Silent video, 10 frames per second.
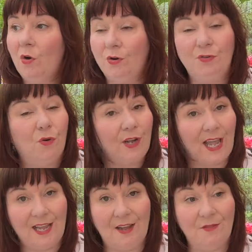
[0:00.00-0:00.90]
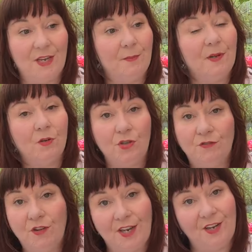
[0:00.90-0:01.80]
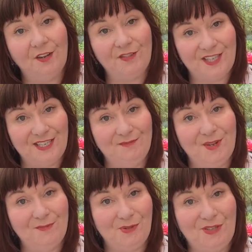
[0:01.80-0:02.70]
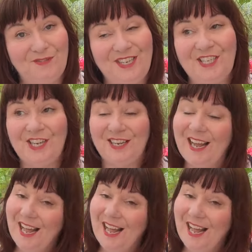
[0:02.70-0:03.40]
or not getting out there because you've run out of steam and motivation.